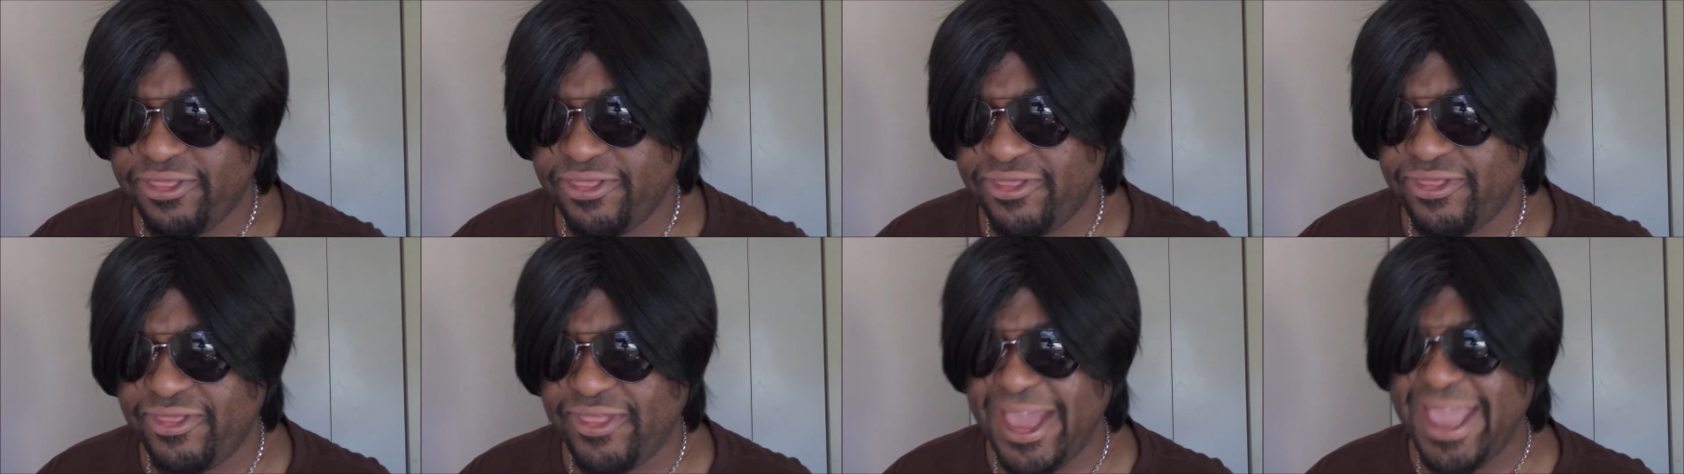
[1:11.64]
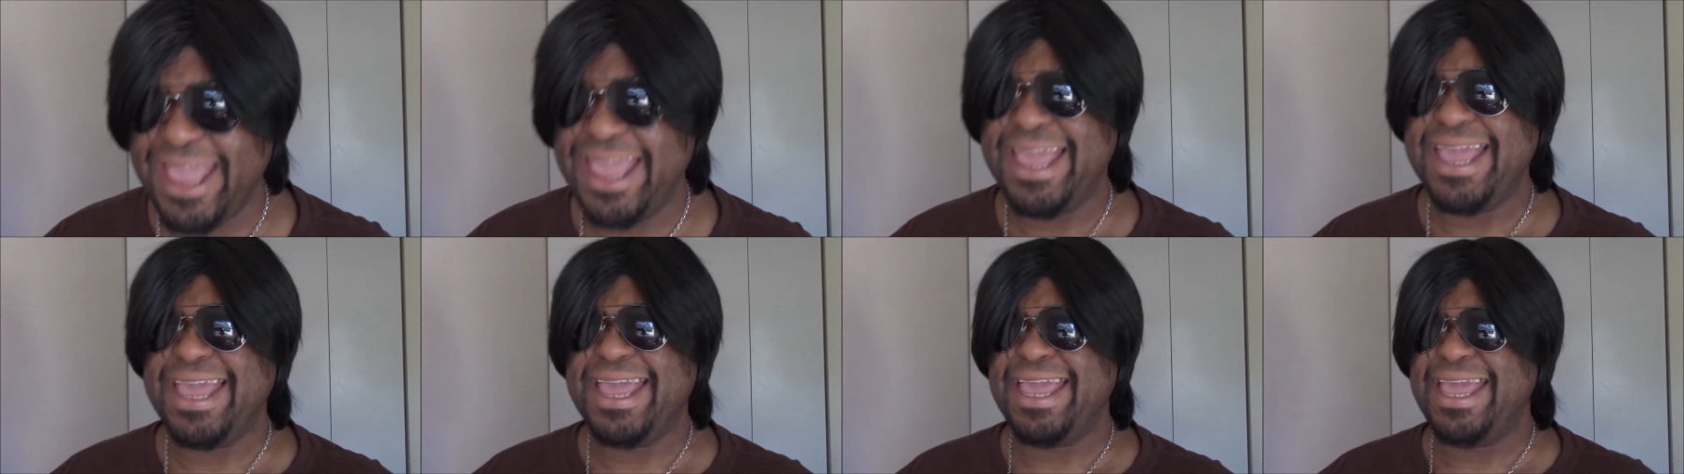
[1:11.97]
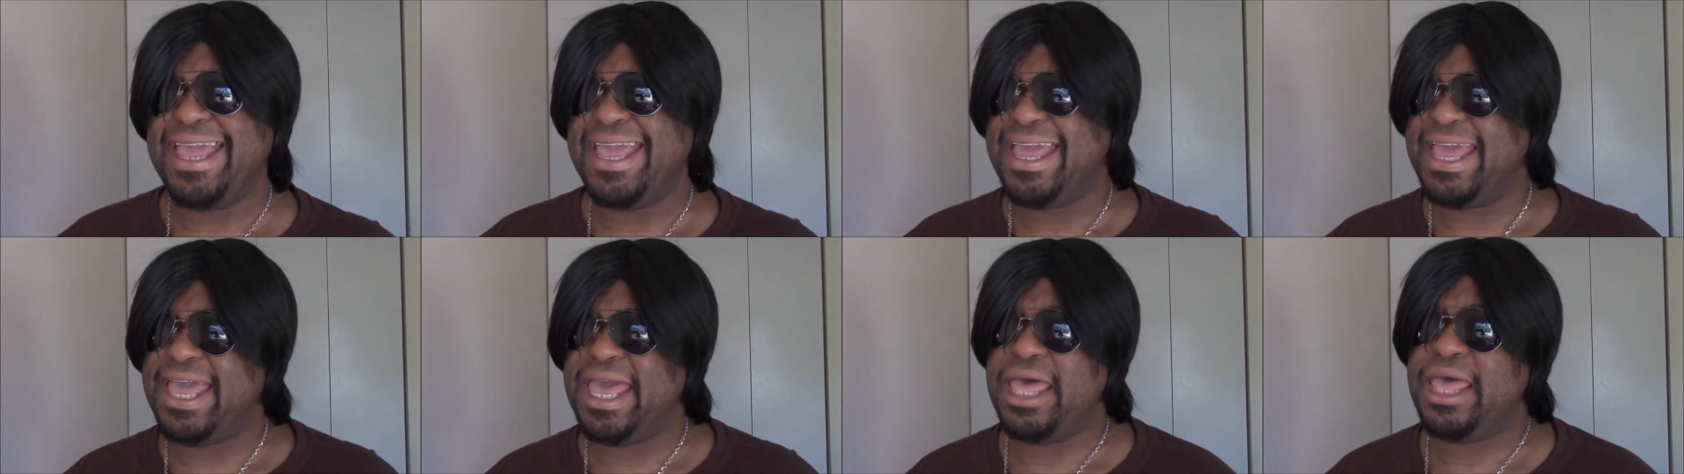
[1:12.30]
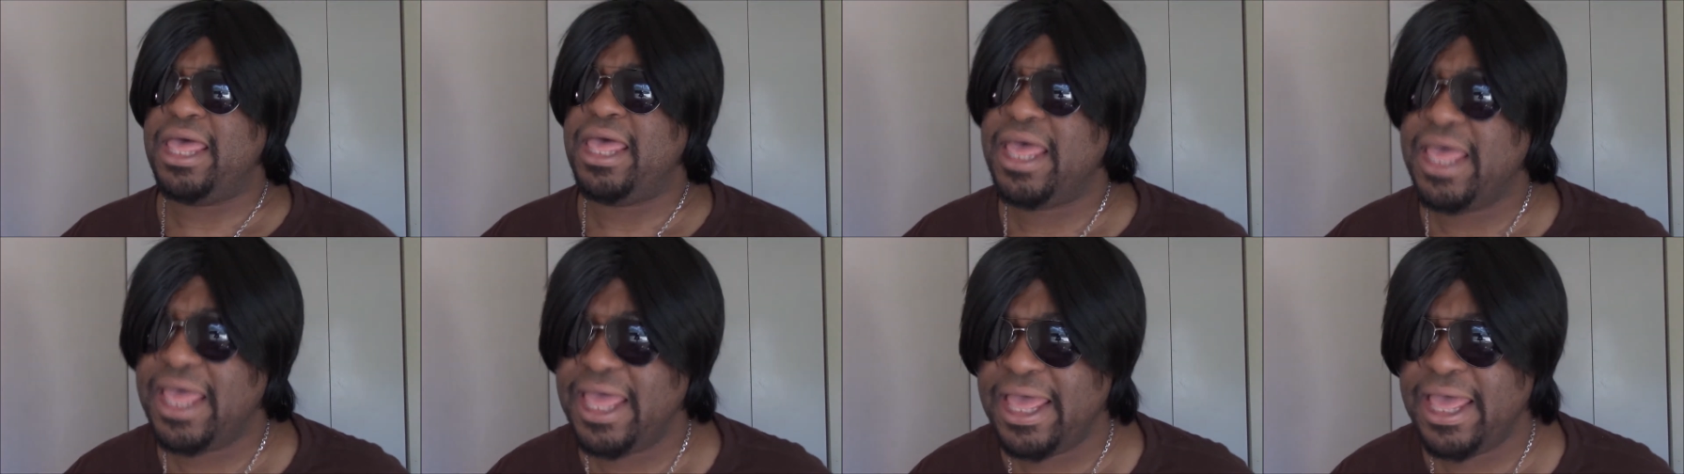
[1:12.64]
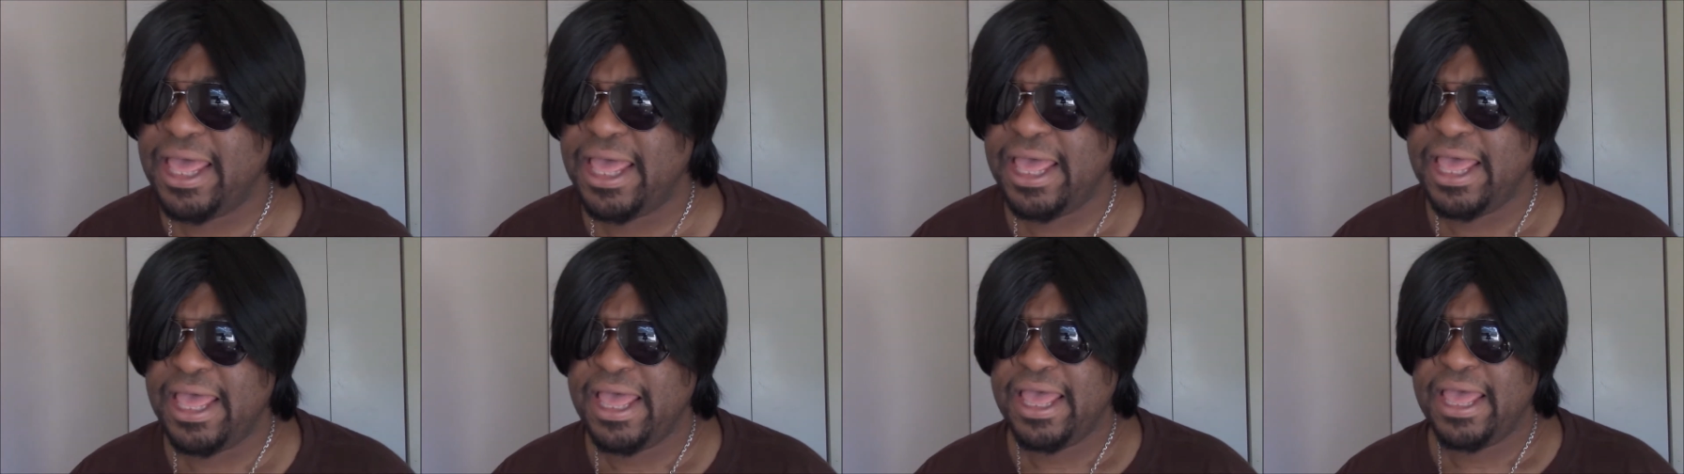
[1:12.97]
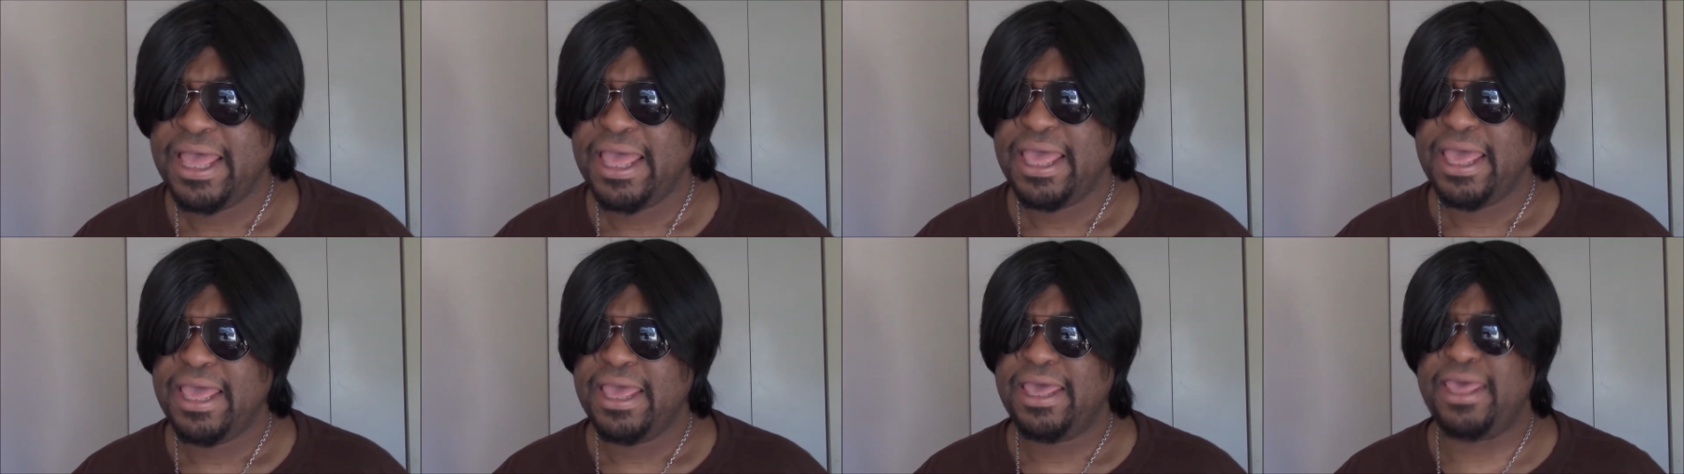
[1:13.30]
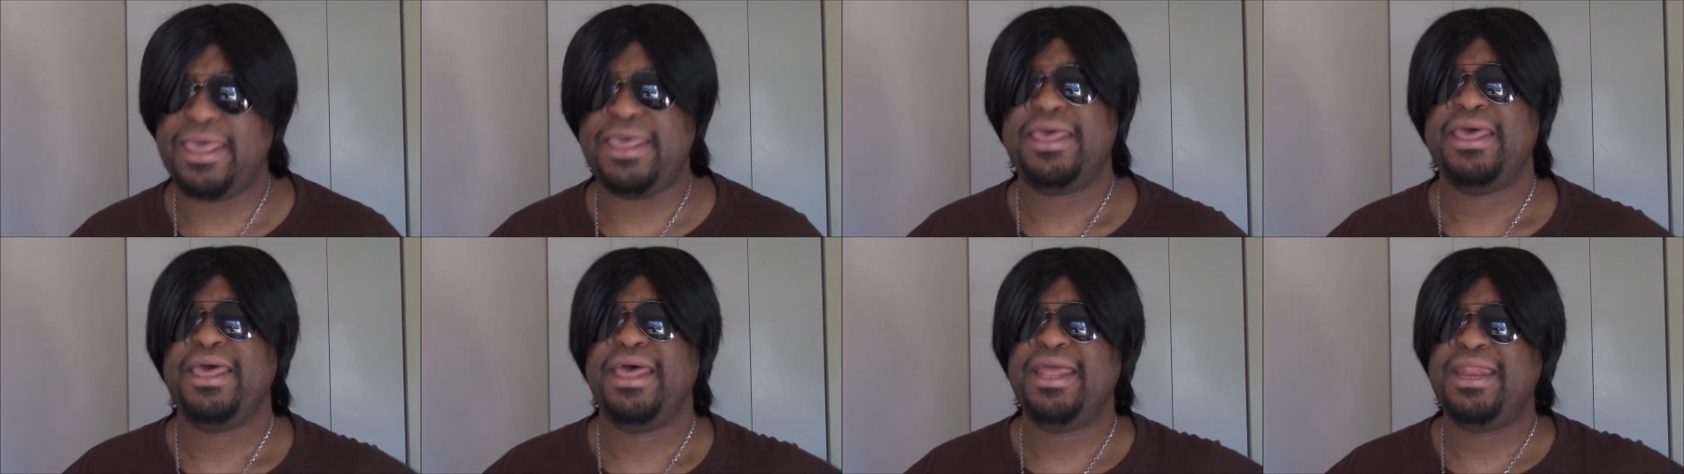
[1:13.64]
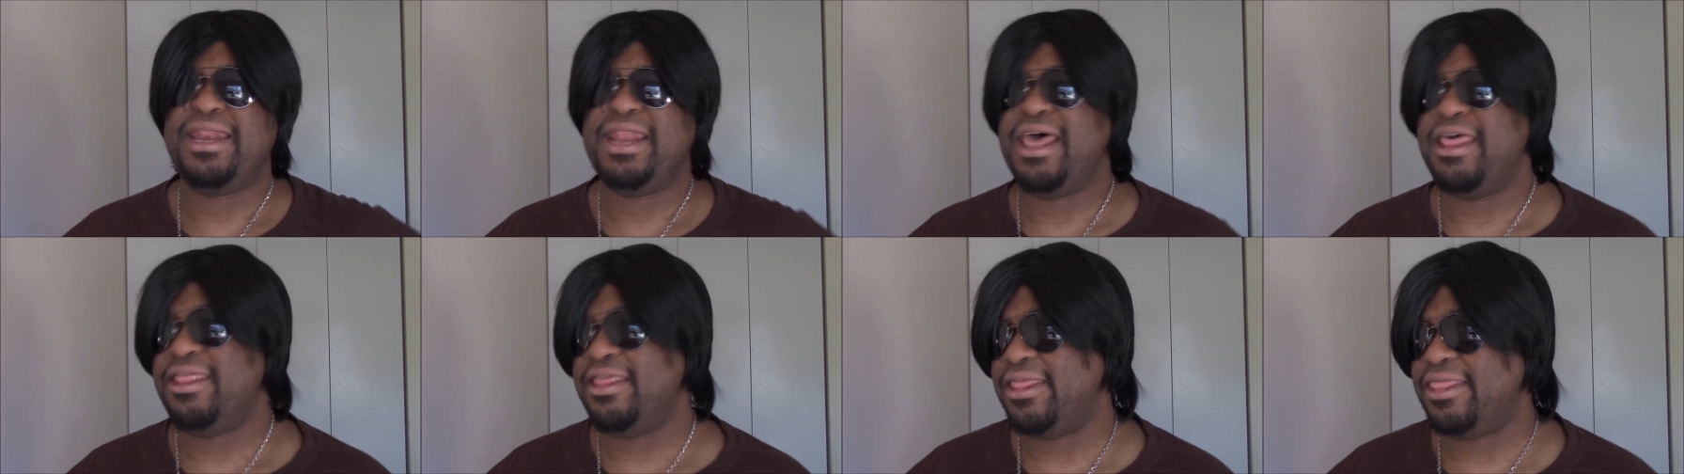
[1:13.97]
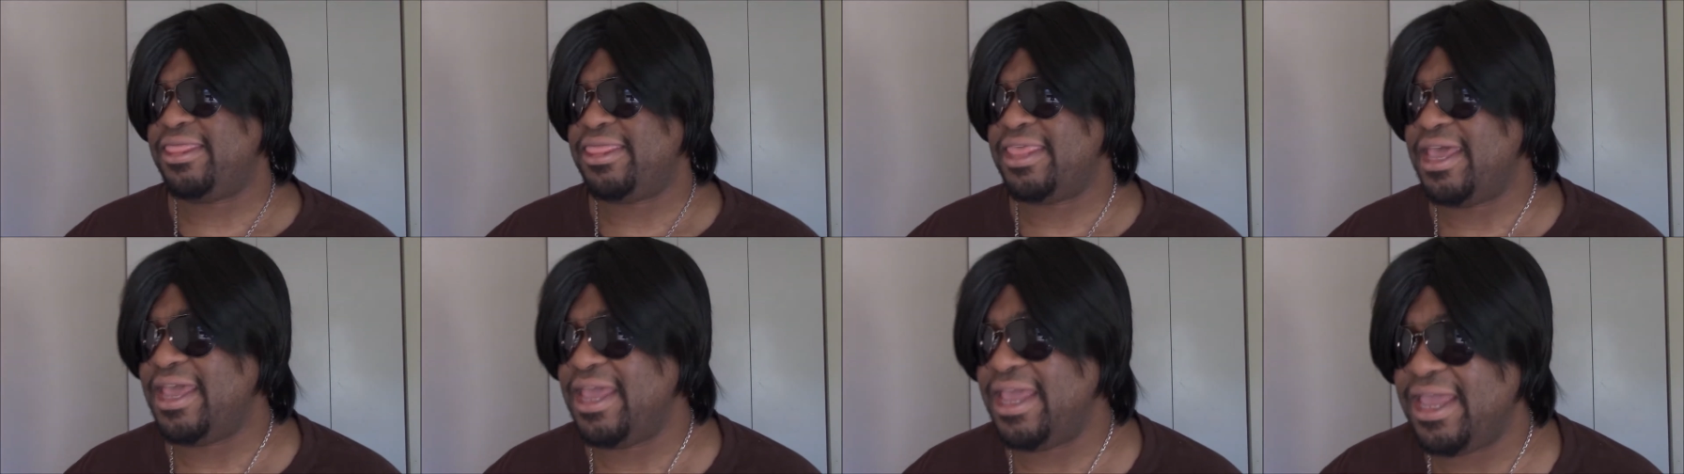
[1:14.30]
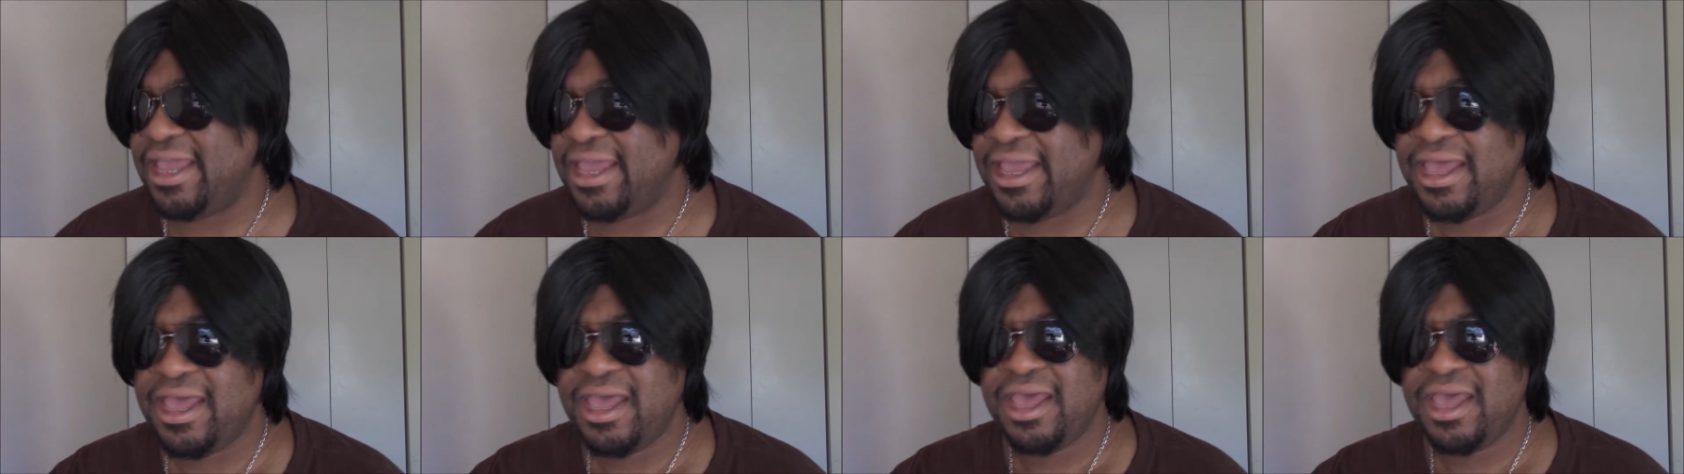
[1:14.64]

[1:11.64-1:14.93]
thing another thing.